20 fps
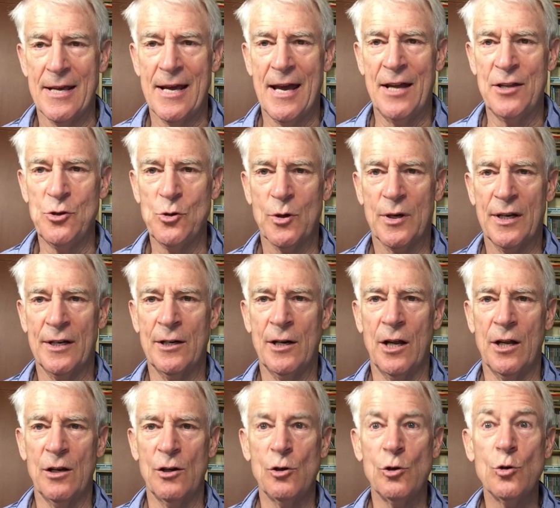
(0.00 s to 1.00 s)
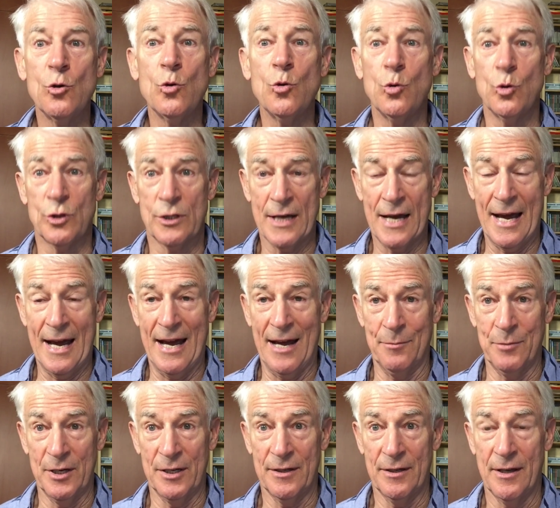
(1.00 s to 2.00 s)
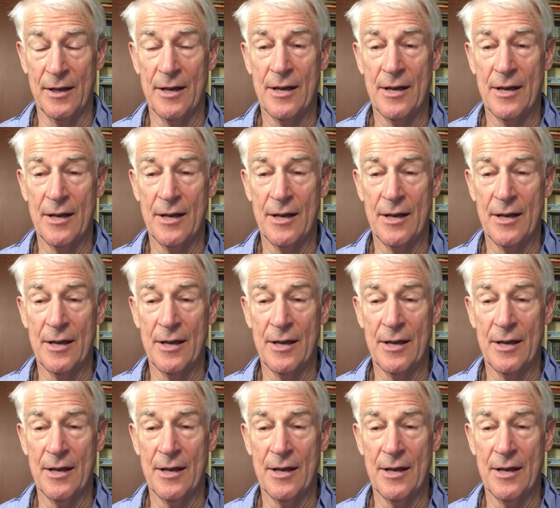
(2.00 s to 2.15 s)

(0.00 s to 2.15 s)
and you can lose a habit